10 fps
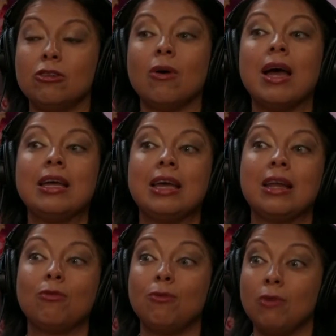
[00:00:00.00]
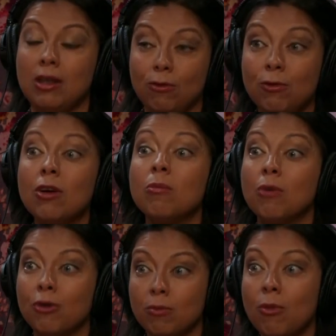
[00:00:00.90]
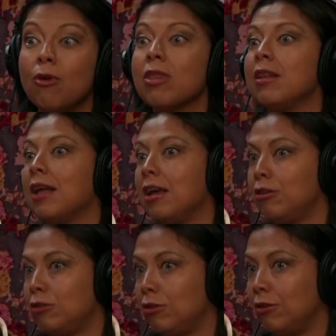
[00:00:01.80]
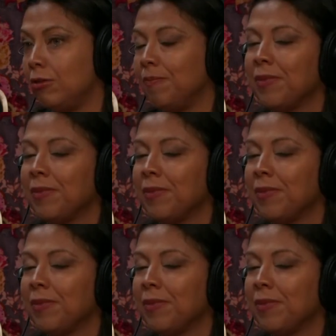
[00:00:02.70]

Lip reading: So I get in fear mode more than I used to do.